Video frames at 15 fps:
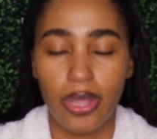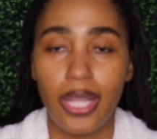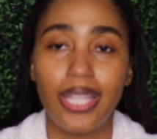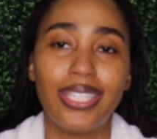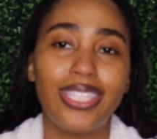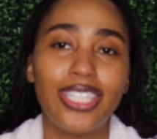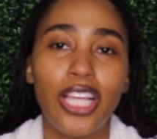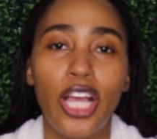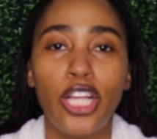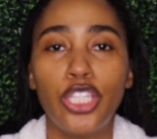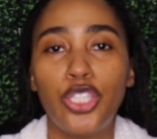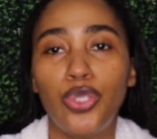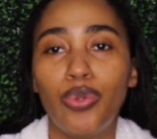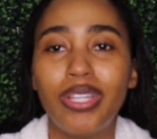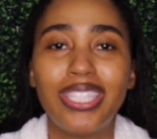Let's
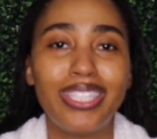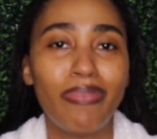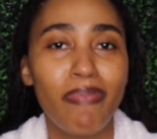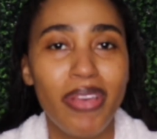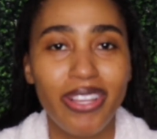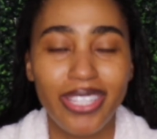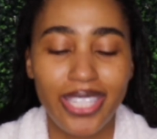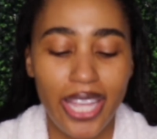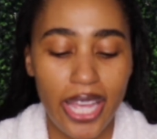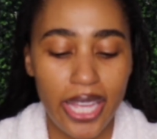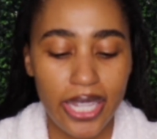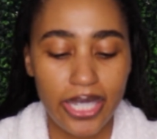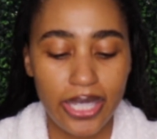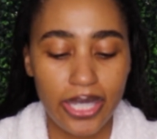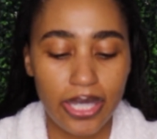do a smell
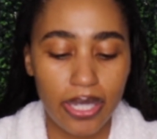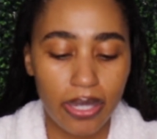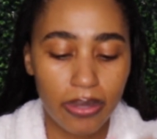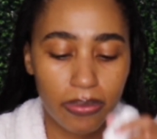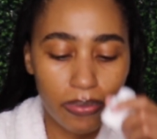test.